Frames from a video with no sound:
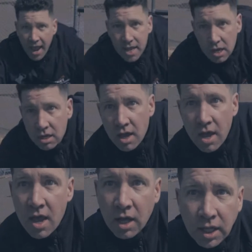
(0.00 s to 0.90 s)
Hey!
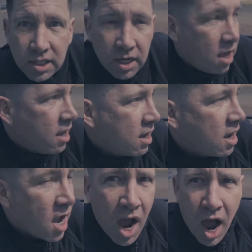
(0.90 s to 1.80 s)
Listen,
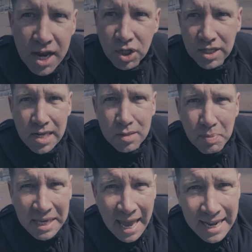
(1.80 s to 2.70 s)
I just ate
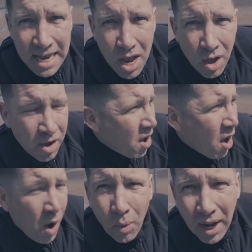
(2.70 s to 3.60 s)
spaghetti
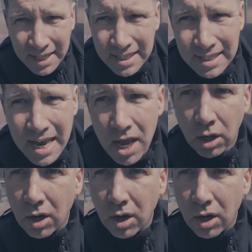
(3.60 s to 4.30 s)
while at sea.